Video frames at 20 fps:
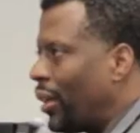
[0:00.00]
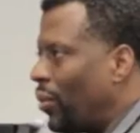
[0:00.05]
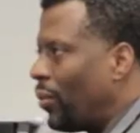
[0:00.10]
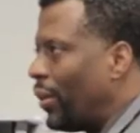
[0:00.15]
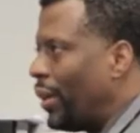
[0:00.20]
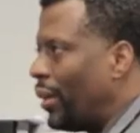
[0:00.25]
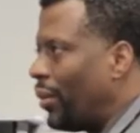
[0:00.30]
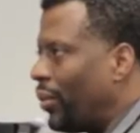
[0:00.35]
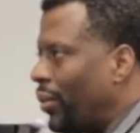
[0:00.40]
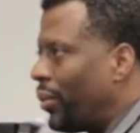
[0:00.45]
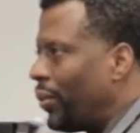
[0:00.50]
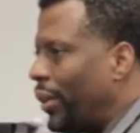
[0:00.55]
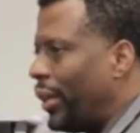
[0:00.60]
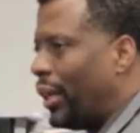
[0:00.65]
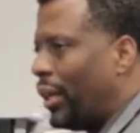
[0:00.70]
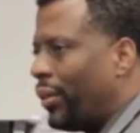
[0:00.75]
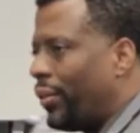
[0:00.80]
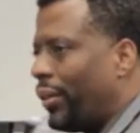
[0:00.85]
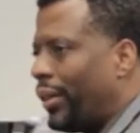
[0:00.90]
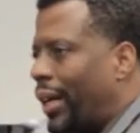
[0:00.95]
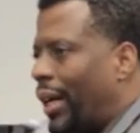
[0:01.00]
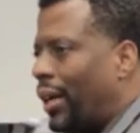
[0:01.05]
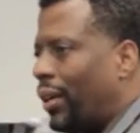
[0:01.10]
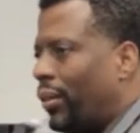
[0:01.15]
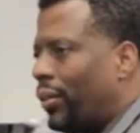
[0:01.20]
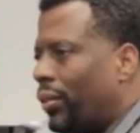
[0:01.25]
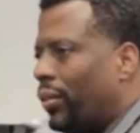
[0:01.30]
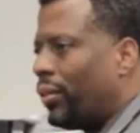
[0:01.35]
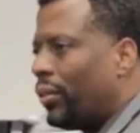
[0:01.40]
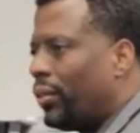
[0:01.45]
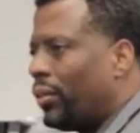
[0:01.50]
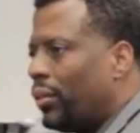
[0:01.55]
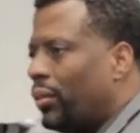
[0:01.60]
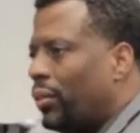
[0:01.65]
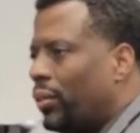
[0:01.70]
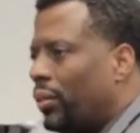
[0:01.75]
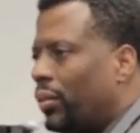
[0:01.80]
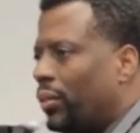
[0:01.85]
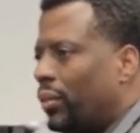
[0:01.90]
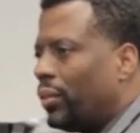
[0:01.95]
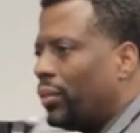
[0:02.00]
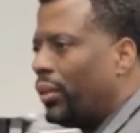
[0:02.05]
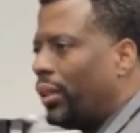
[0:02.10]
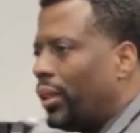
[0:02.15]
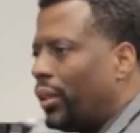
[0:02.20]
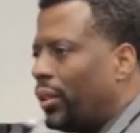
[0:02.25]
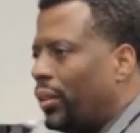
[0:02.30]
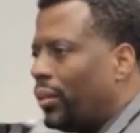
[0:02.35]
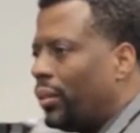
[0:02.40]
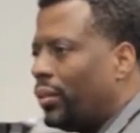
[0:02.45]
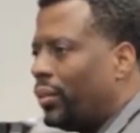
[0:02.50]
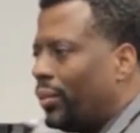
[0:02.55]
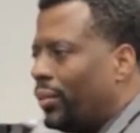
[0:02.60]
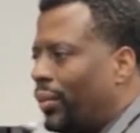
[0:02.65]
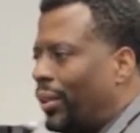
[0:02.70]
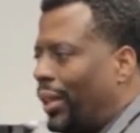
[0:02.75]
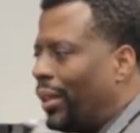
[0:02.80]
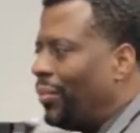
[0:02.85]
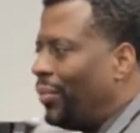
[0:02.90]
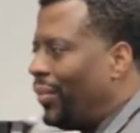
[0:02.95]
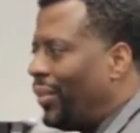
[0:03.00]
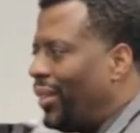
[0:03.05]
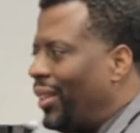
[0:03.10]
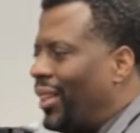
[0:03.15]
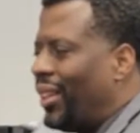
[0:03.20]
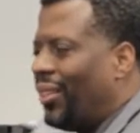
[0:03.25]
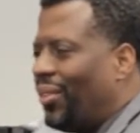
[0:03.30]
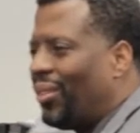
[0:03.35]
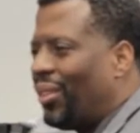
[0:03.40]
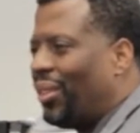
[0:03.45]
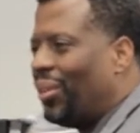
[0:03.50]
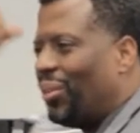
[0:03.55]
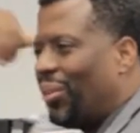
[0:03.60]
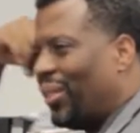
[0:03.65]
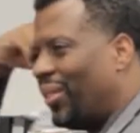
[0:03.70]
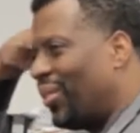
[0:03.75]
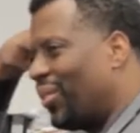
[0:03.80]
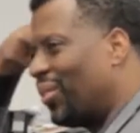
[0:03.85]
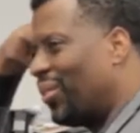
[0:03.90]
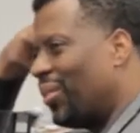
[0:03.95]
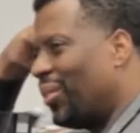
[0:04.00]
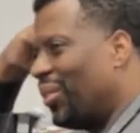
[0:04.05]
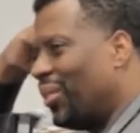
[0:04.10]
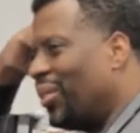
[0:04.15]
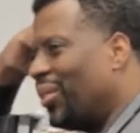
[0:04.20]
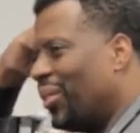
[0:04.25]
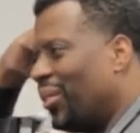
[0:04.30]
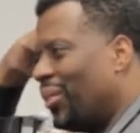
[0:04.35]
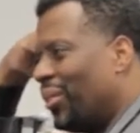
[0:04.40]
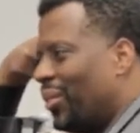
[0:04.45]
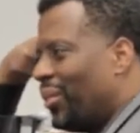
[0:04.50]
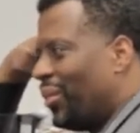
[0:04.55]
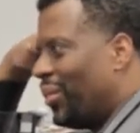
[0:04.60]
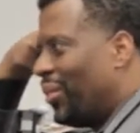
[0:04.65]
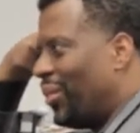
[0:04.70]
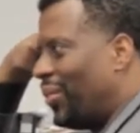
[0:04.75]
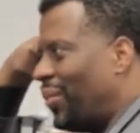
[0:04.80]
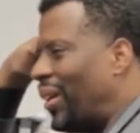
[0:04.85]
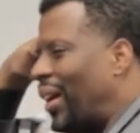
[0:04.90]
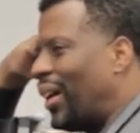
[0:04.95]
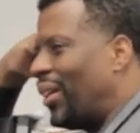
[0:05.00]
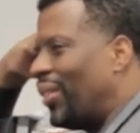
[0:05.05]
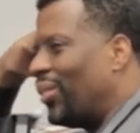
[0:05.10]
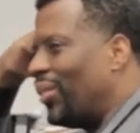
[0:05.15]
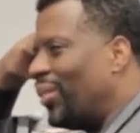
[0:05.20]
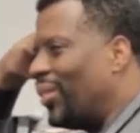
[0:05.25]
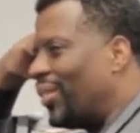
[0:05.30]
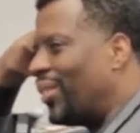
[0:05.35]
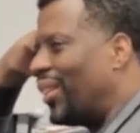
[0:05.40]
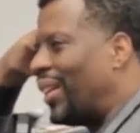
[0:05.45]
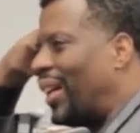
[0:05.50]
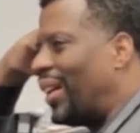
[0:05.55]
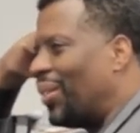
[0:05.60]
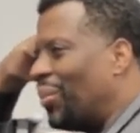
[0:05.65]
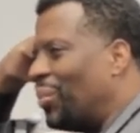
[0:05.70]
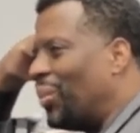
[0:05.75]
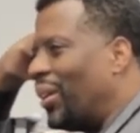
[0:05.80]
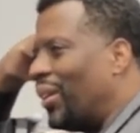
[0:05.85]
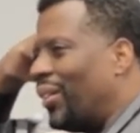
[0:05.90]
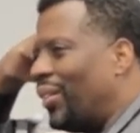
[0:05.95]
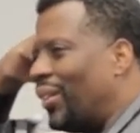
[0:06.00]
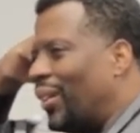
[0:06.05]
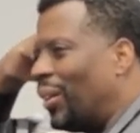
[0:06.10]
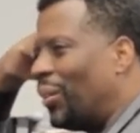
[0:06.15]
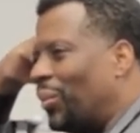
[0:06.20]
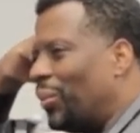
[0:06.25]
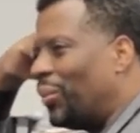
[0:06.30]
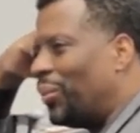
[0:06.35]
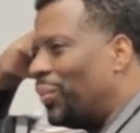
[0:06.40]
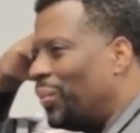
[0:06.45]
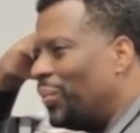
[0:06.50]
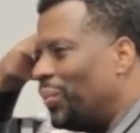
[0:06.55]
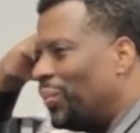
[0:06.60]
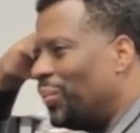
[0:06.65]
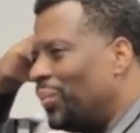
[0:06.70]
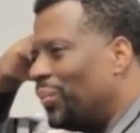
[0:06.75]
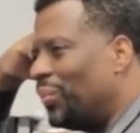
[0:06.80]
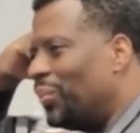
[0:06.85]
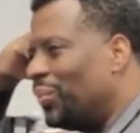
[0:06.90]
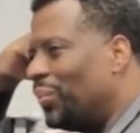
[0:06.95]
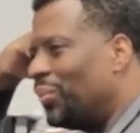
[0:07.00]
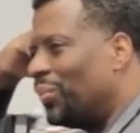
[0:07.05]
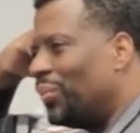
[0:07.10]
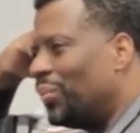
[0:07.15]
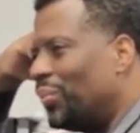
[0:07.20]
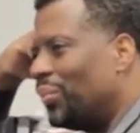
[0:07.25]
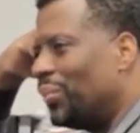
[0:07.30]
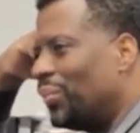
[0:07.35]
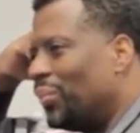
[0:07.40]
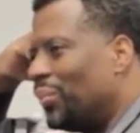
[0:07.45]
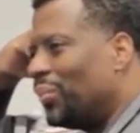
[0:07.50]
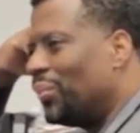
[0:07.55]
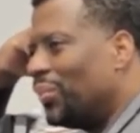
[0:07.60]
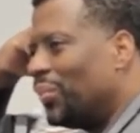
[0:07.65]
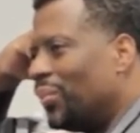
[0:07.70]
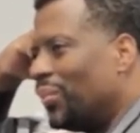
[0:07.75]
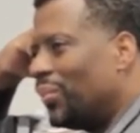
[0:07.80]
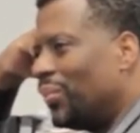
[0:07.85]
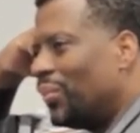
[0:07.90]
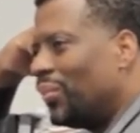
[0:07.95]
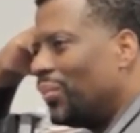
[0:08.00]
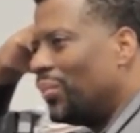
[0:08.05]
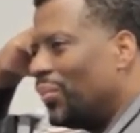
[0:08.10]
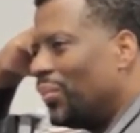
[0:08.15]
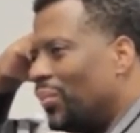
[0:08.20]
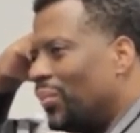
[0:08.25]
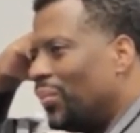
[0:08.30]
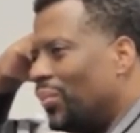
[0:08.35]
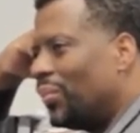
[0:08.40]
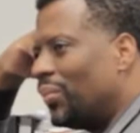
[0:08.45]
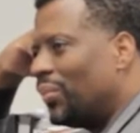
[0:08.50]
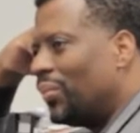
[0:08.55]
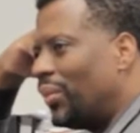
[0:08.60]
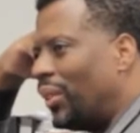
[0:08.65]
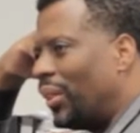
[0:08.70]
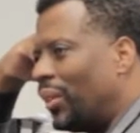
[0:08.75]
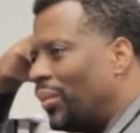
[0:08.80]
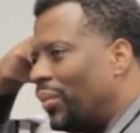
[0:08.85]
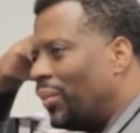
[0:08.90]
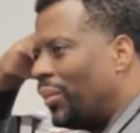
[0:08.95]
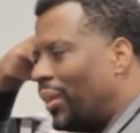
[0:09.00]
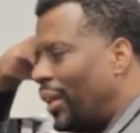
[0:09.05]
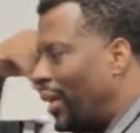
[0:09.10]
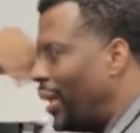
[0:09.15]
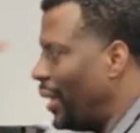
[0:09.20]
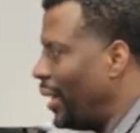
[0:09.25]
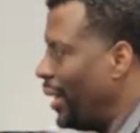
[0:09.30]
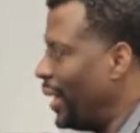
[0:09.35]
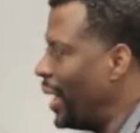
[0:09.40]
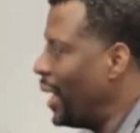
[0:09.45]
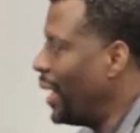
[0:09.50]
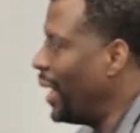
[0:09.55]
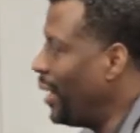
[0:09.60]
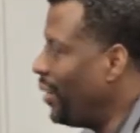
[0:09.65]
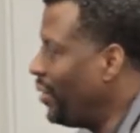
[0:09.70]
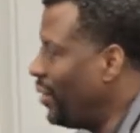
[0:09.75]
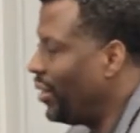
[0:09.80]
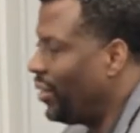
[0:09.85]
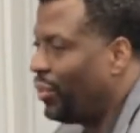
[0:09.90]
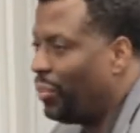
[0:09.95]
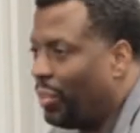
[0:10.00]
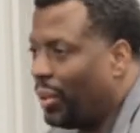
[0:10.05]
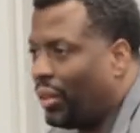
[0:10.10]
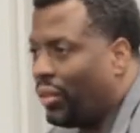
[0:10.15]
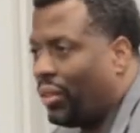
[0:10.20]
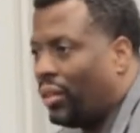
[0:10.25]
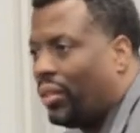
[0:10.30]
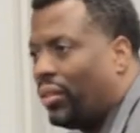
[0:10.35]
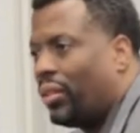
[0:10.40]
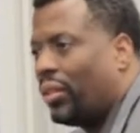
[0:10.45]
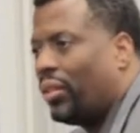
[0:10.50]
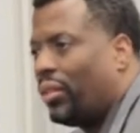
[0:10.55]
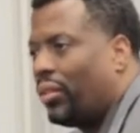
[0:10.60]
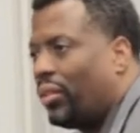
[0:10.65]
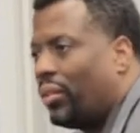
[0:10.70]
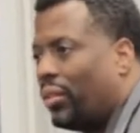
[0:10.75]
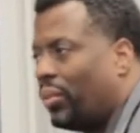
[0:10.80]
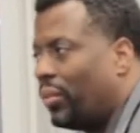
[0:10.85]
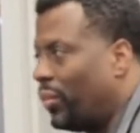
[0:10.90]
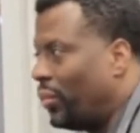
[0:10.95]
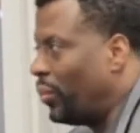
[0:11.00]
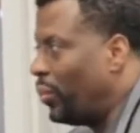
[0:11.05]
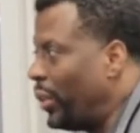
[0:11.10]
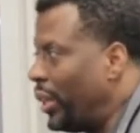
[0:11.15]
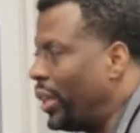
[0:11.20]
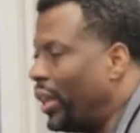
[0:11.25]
Um, and then I told him, as, as relates to us as an organization, what steps we could do to attack those particular issues and problems. And I showed him